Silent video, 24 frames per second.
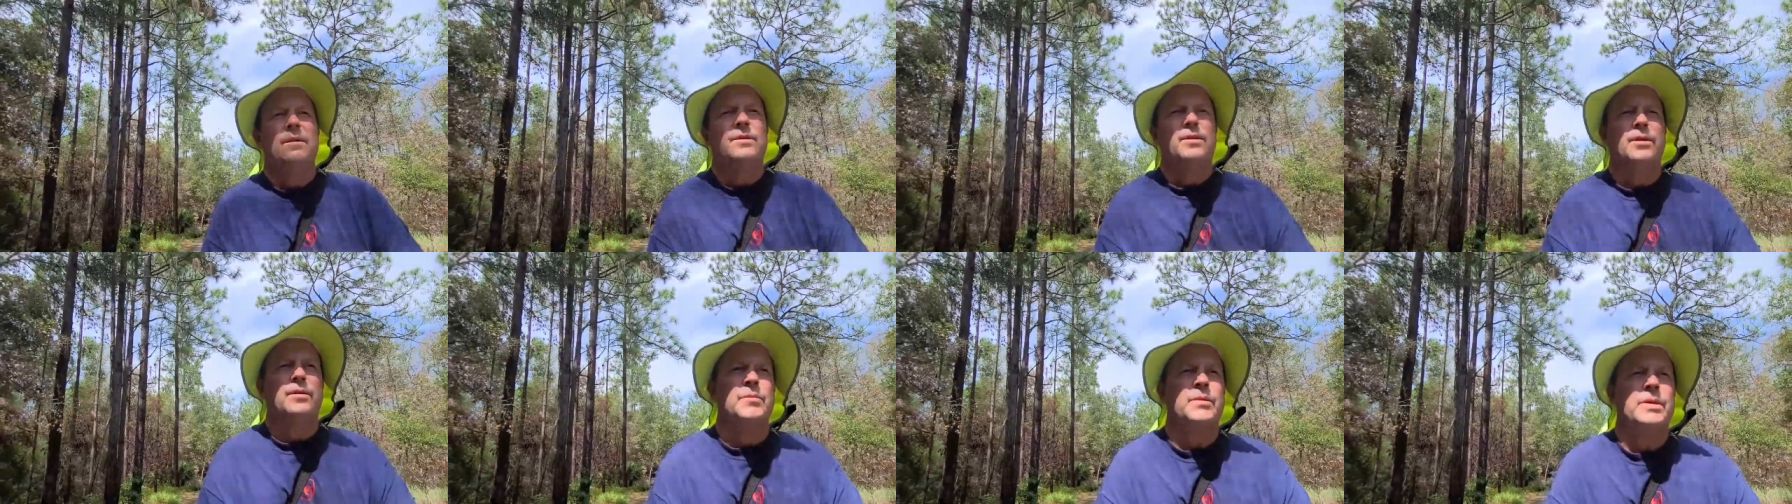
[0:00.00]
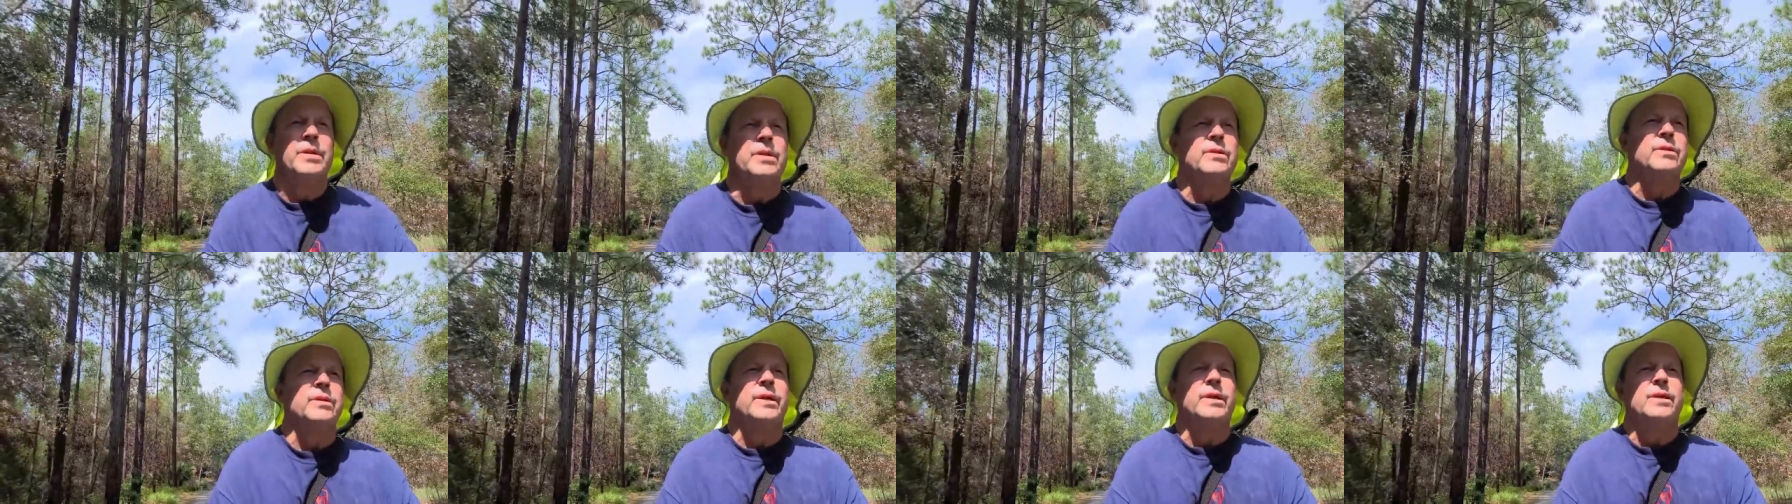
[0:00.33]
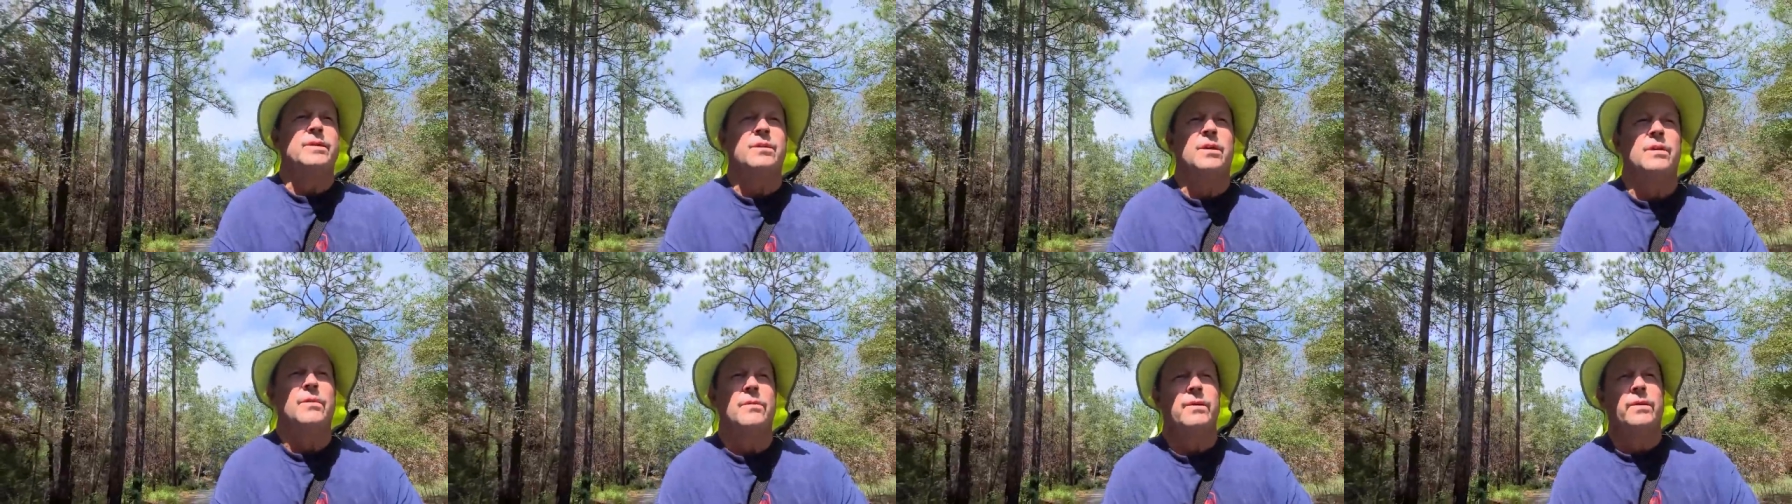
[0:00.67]
Too many
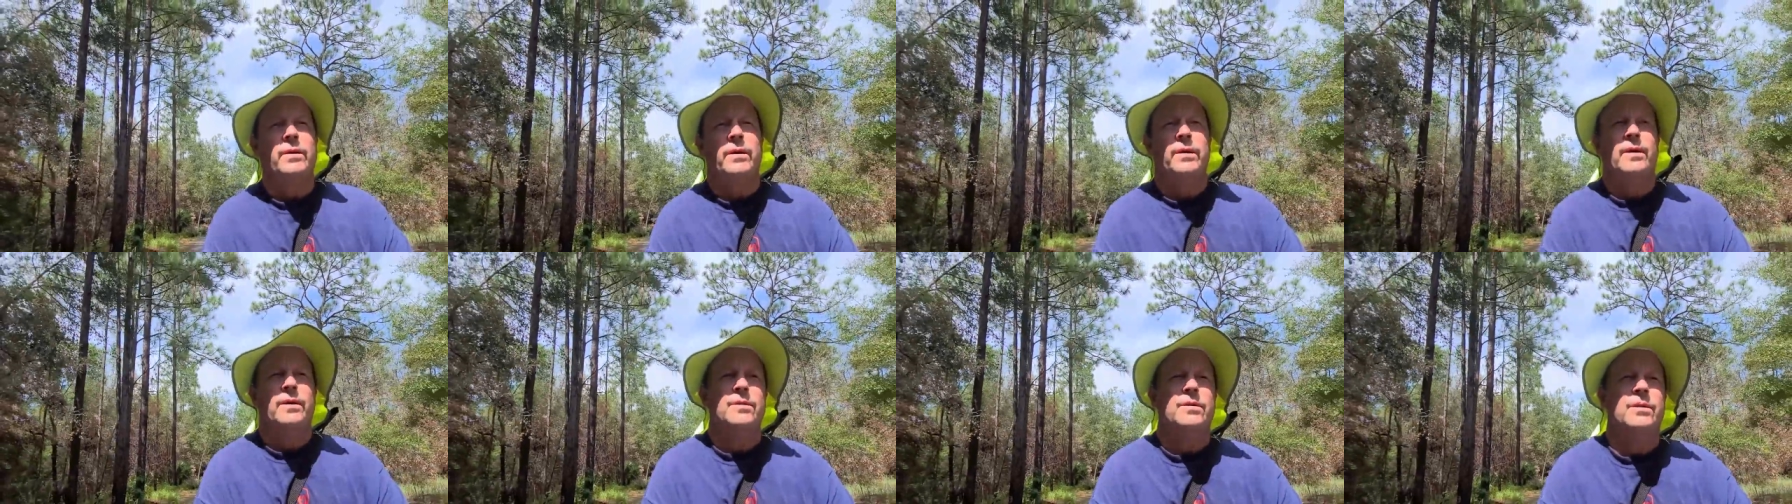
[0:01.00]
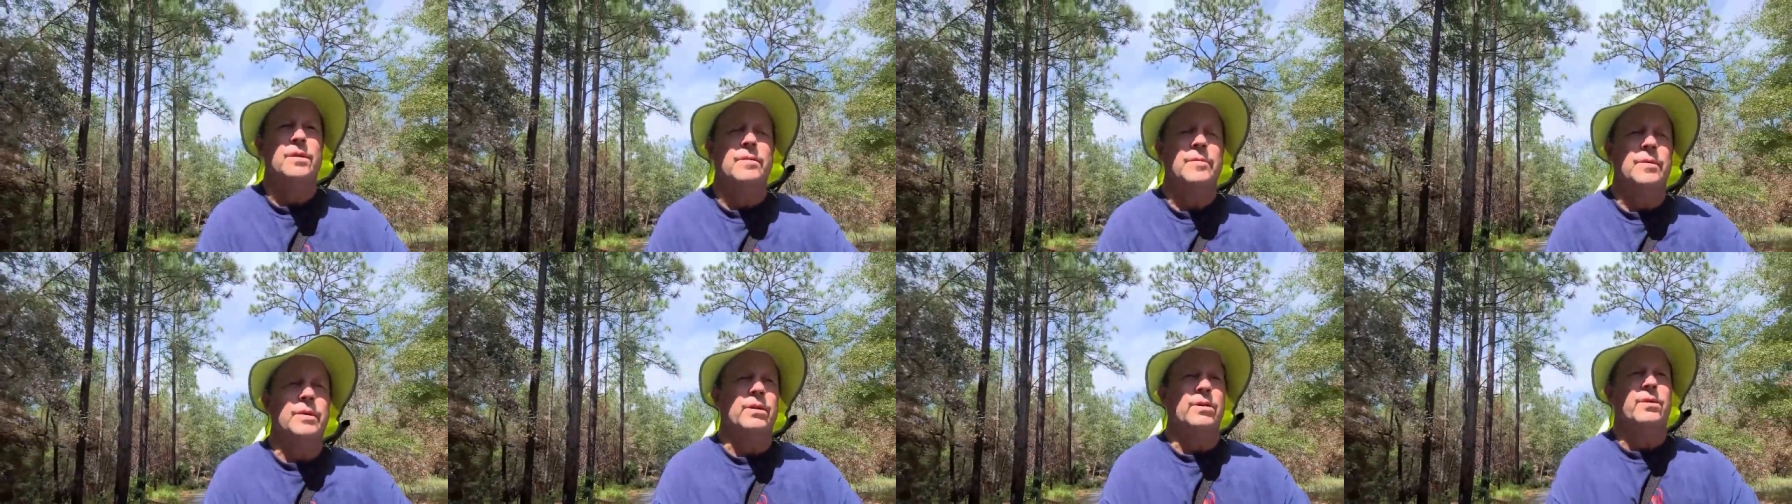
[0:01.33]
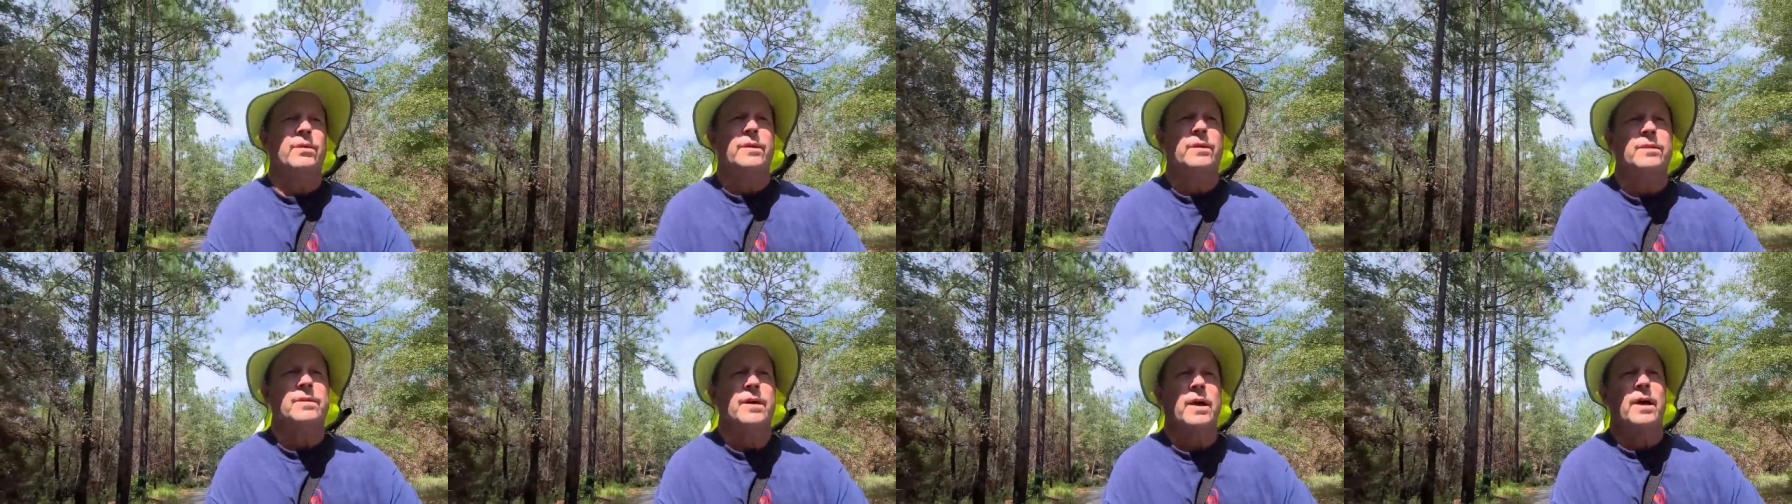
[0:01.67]
things going on, too many
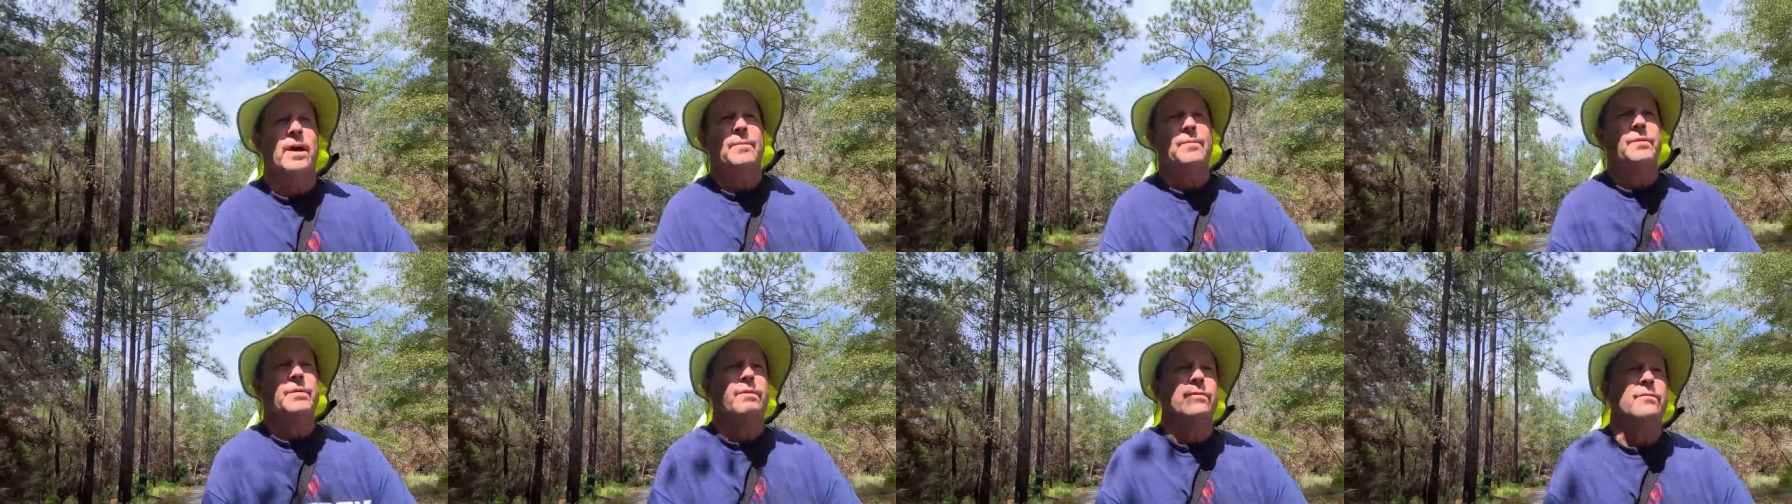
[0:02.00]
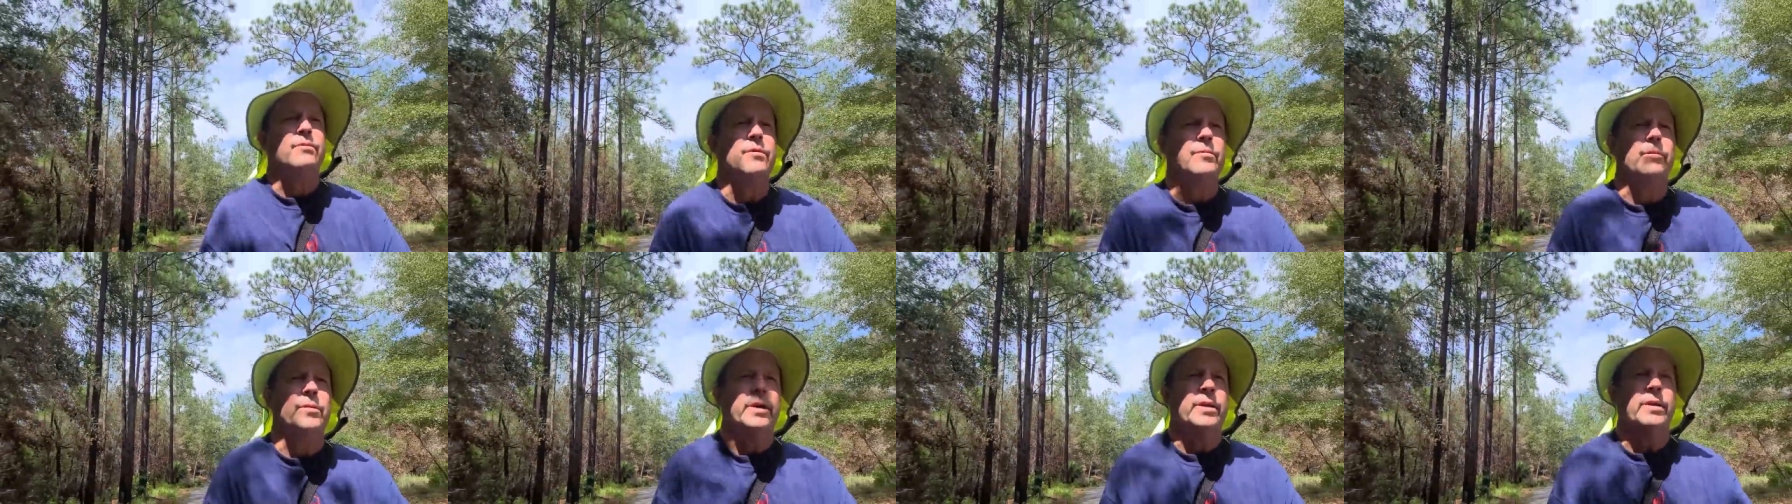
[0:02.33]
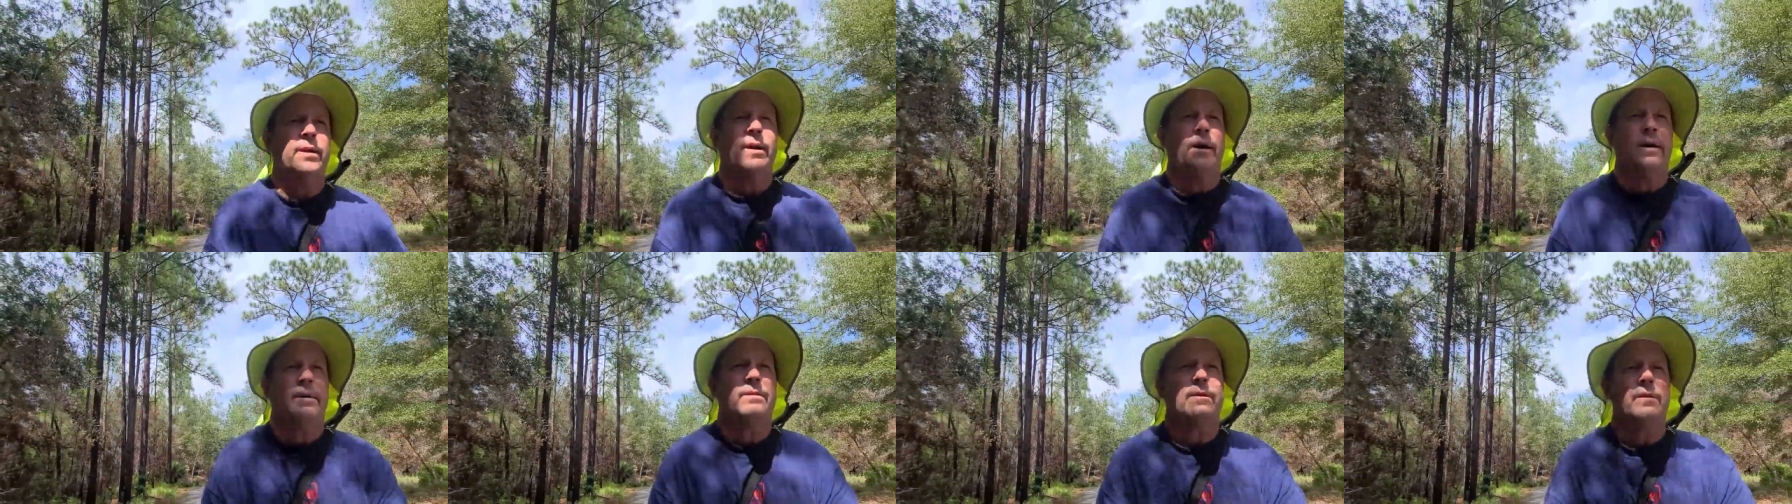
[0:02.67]
things happening for me
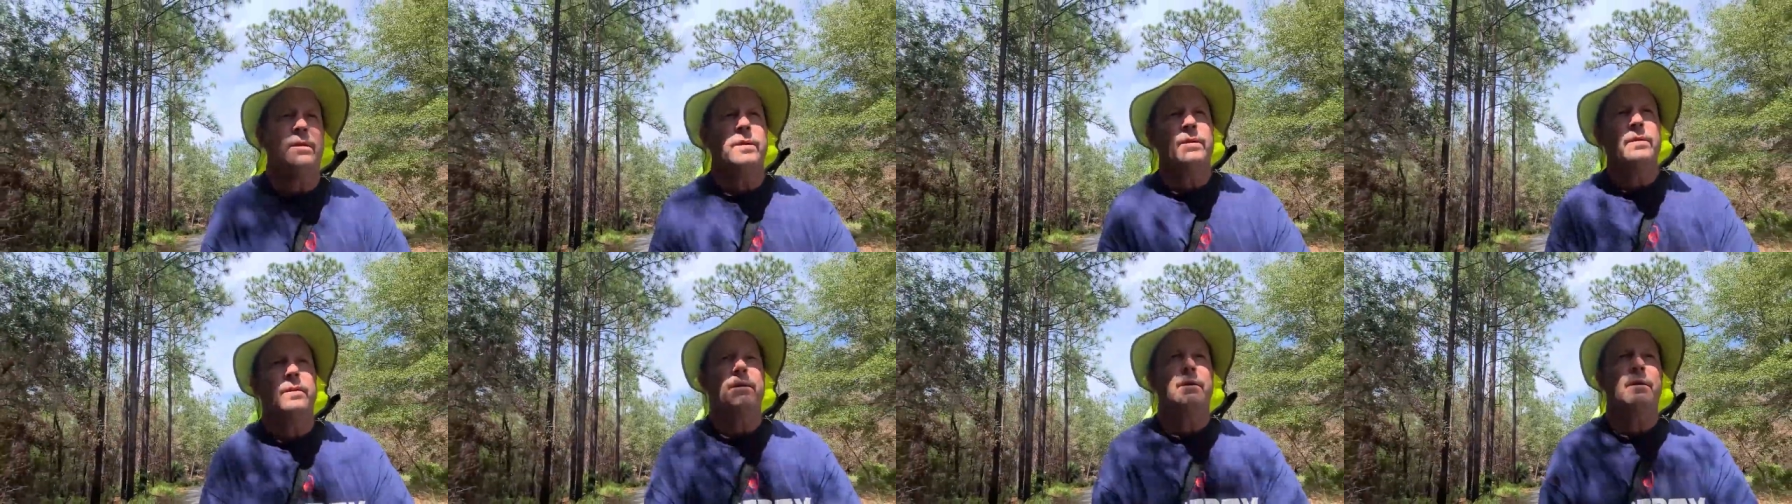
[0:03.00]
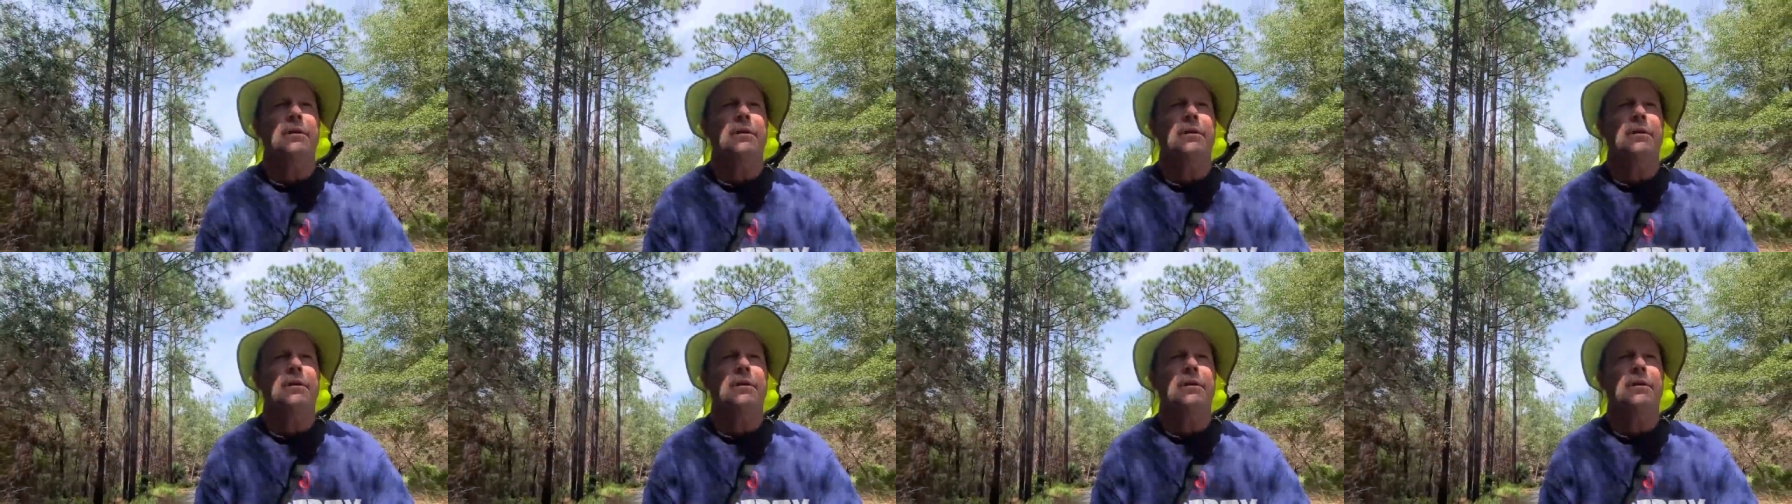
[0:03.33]
not to